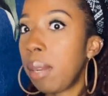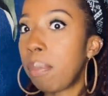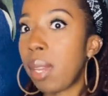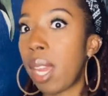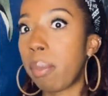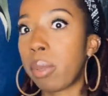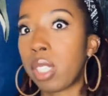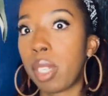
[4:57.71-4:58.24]
be
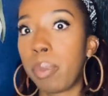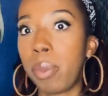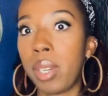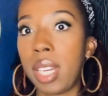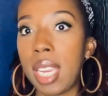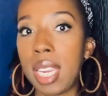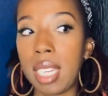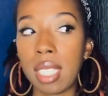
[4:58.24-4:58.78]
able to
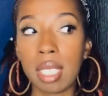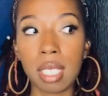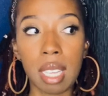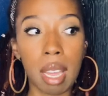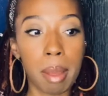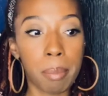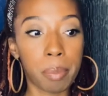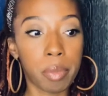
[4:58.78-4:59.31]
put in
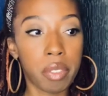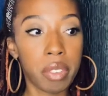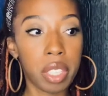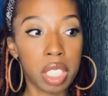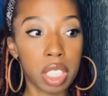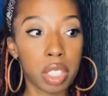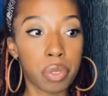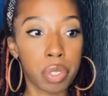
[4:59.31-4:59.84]
some
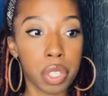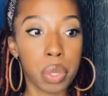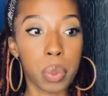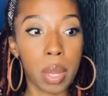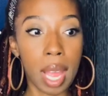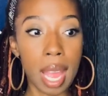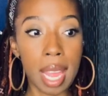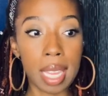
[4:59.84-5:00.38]
footage for you
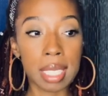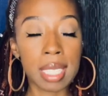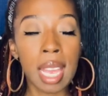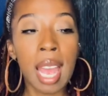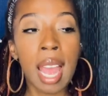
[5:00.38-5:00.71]
guys.